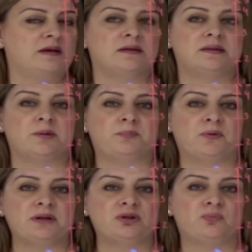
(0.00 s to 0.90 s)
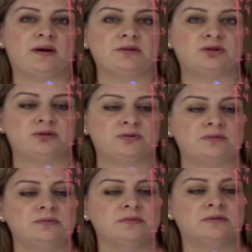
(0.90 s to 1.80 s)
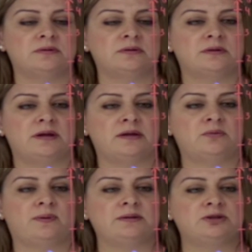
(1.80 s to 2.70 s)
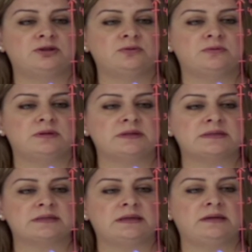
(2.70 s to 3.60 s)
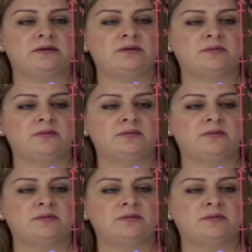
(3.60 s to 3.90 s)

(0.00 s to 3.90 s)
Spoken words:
The point 1, 2 and 1, 2 is here.